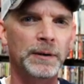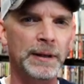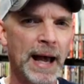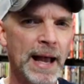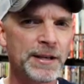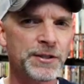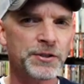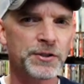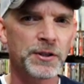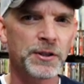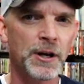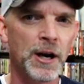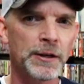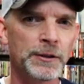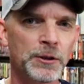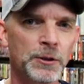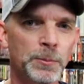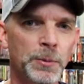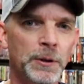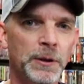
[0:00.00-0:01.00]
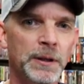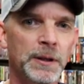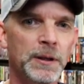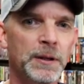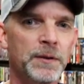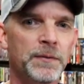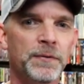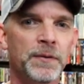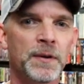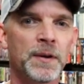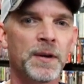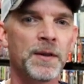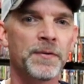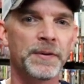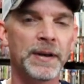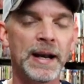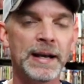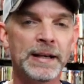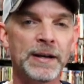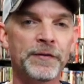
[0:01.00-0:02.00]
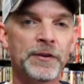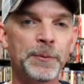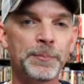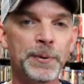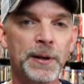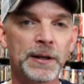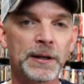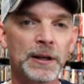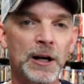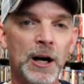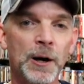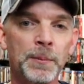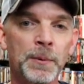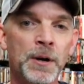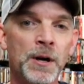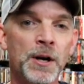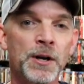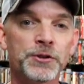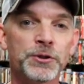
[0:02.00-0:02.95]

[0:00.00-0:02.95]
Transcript: last year, I do believe, that I never did pick up.